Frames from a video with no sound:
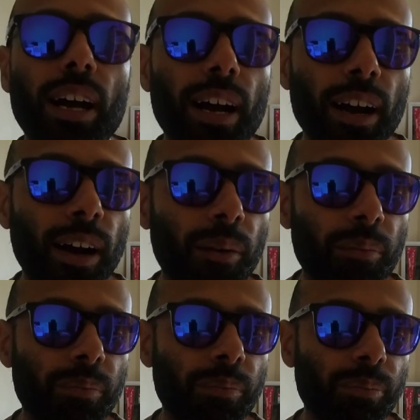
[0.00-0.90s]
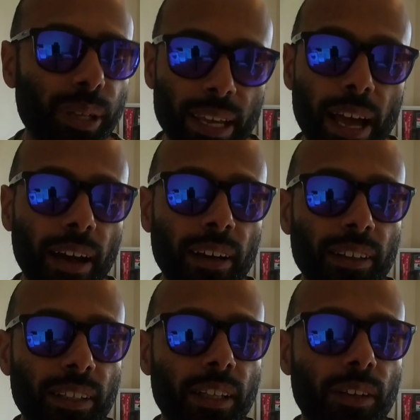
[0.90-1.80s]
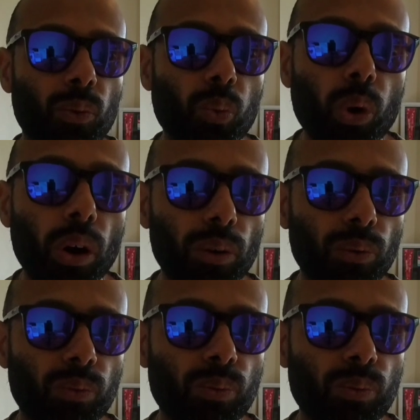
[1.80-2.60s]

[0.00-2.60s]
But yeah, what